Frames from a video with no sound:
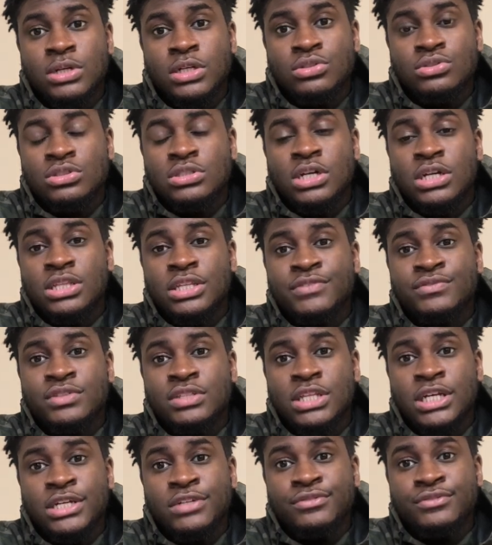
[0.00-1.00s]
You just gotta live your
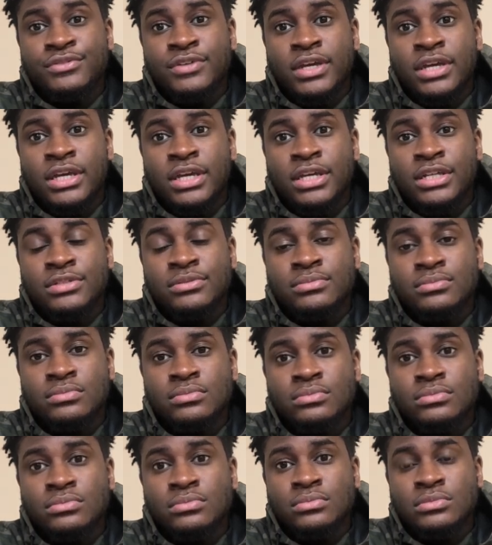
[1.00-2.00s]
life and
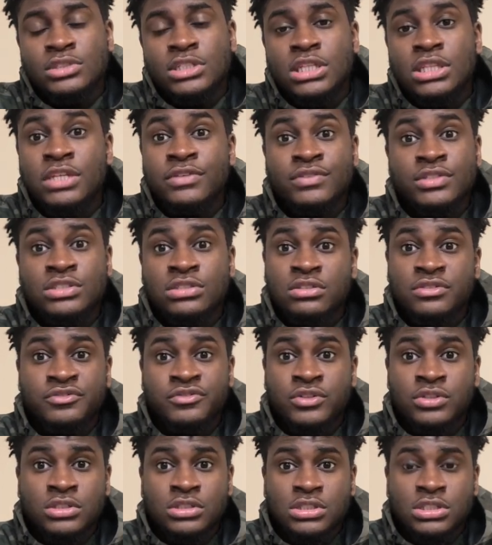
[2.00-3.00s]
live it to the
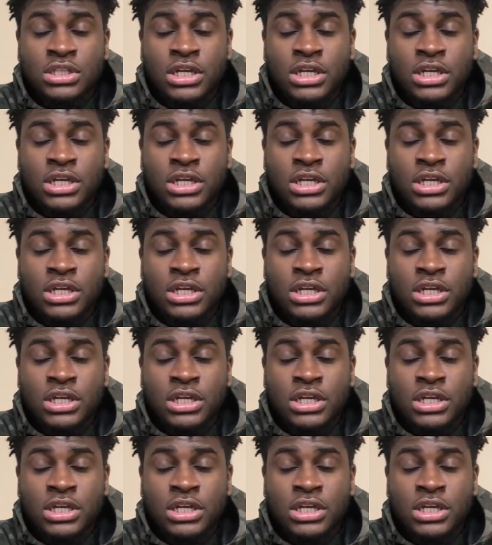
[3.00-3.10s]
fullest.